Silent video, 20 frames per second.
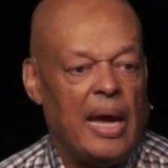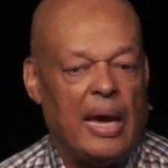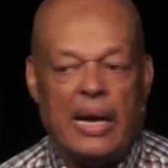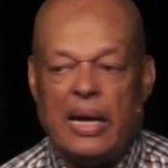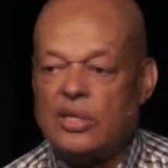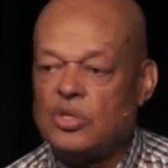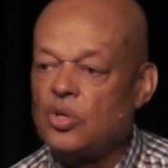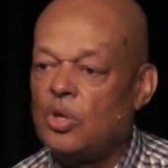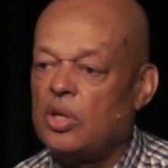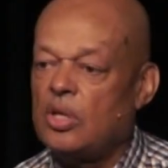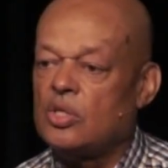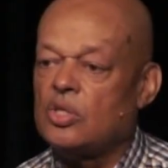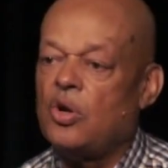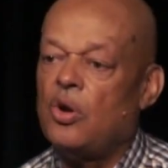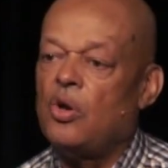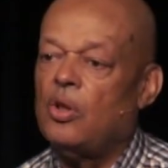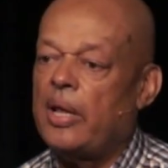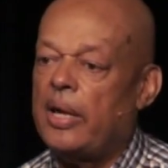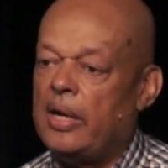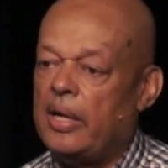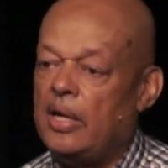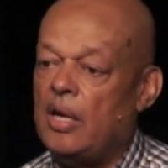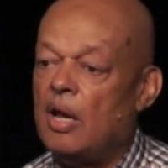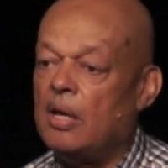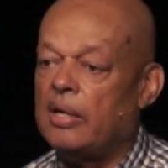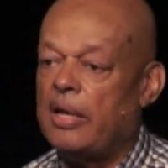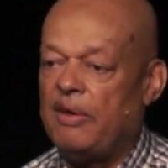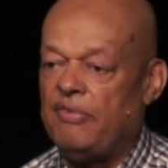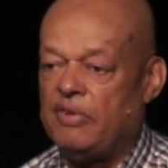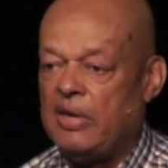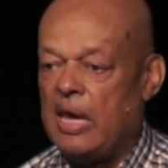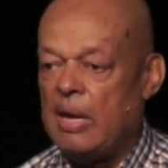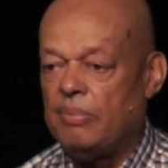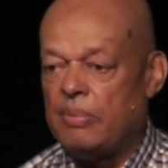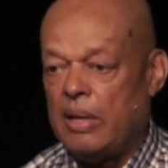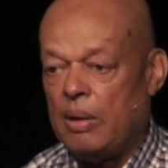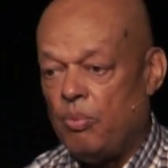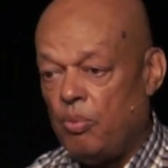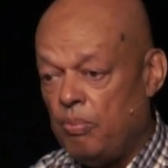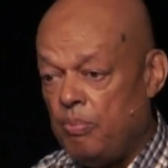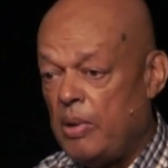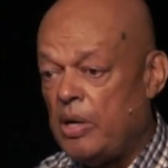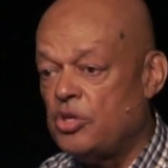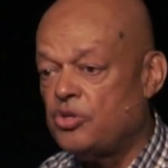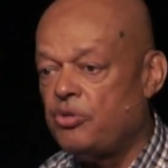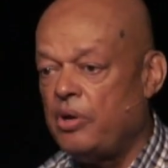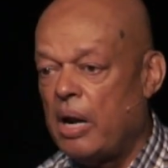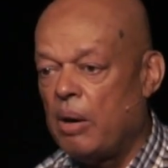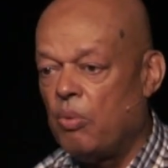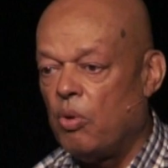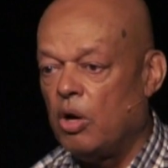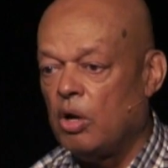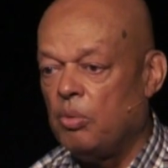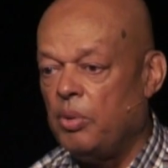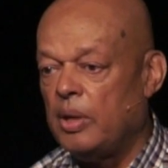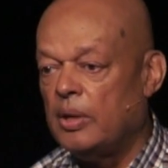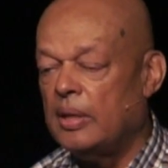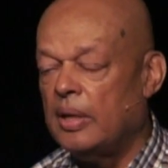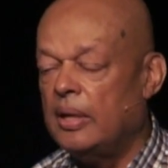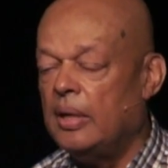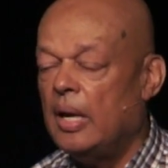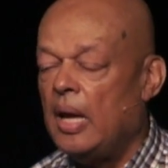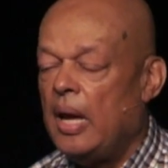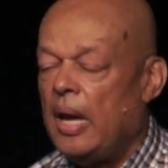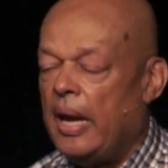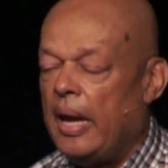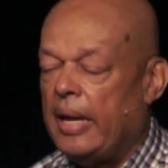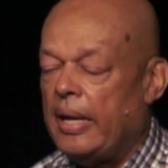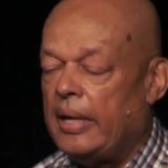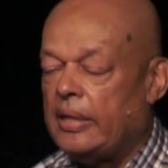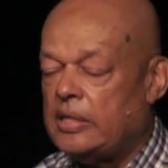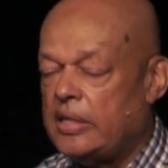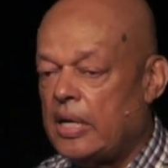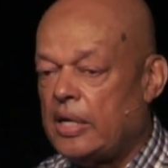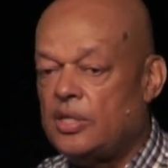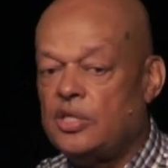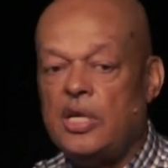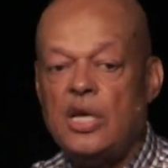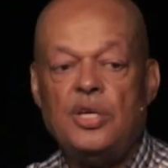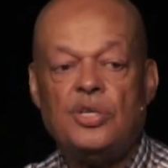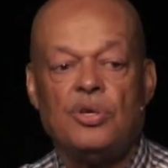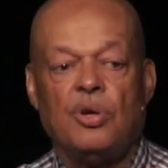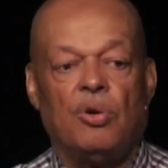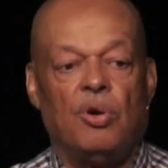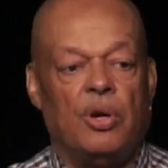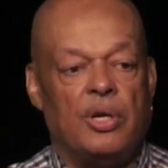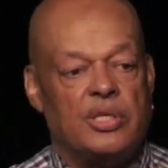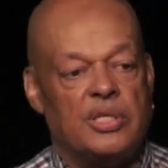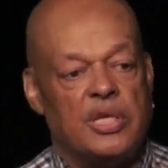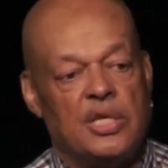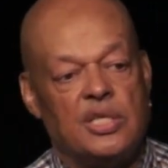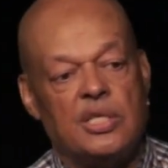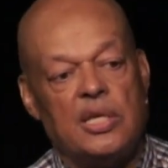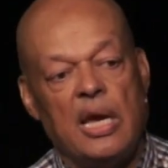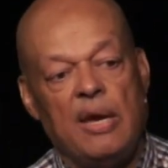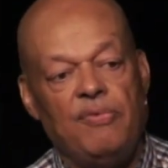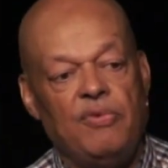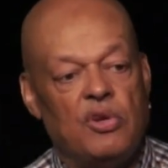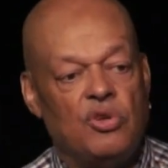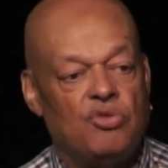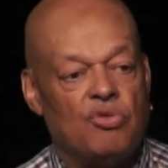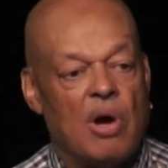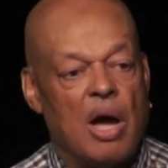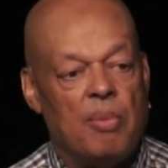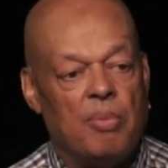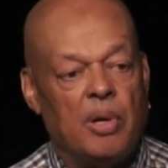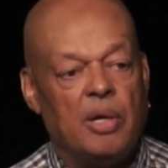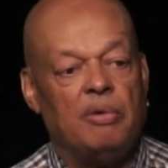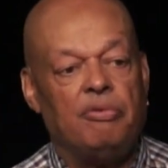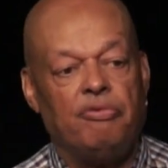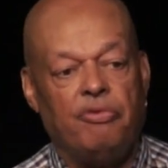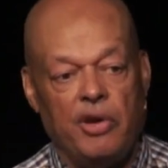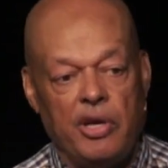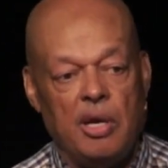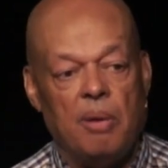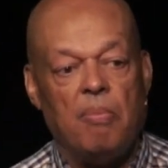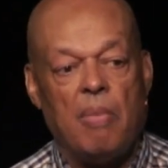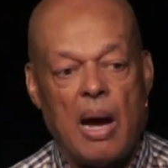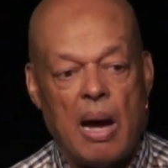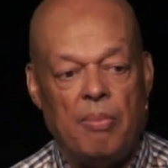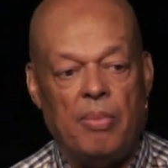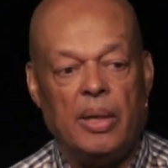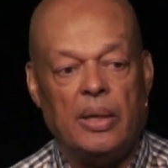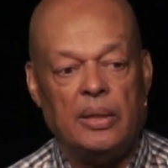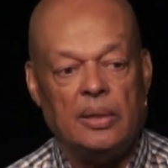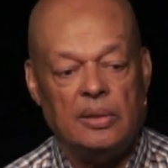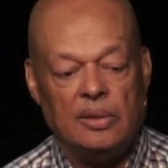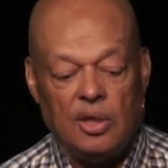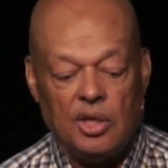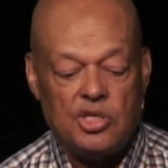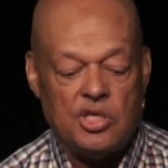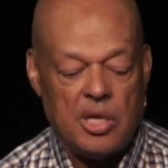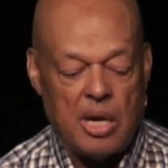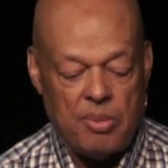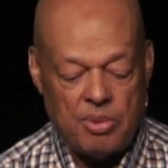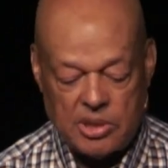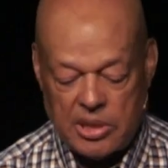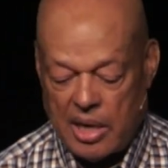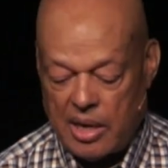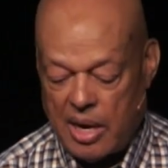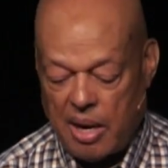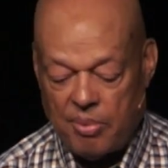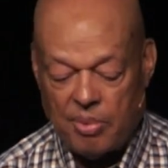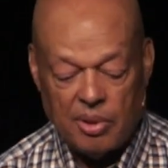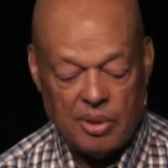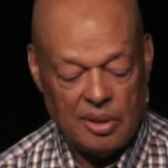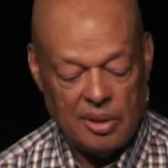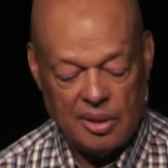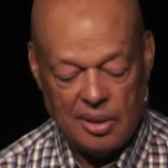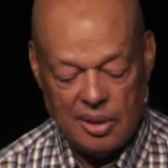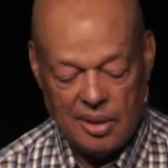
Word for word: And I saw this girl at a Young Life camp, that ministry I work with, and she had a T-shirt on that said, save your drama for your mama. Look at your neighbor and say, neighbor.